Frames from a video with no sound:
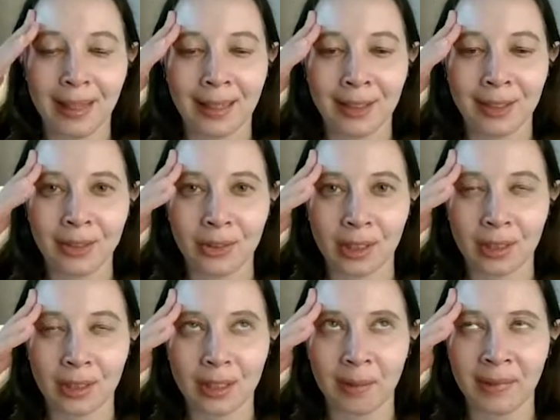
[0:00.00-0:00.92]
children
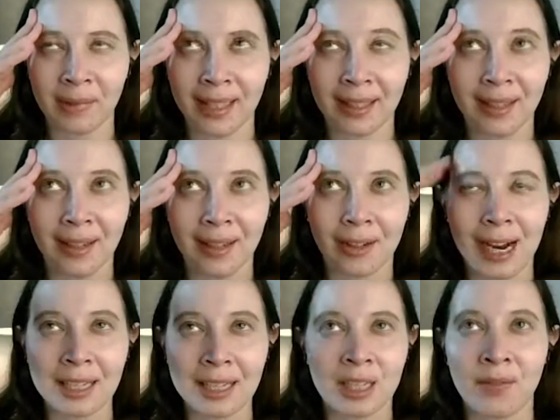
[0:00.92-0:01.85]
or something, or
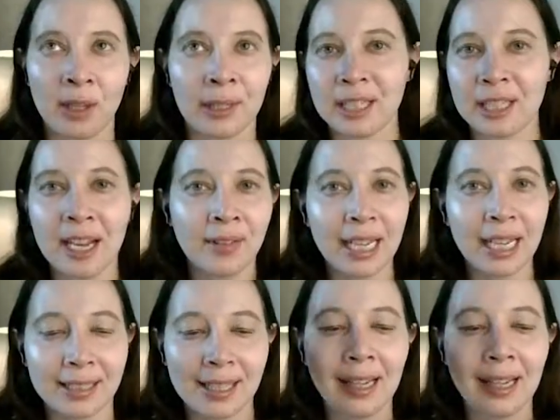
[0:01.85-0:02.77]
ask if they want to have
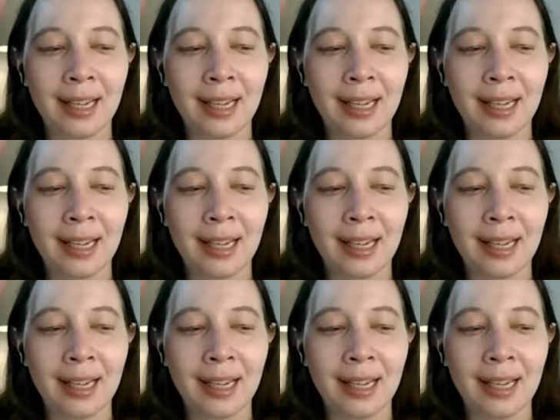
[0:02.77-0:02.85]
kids.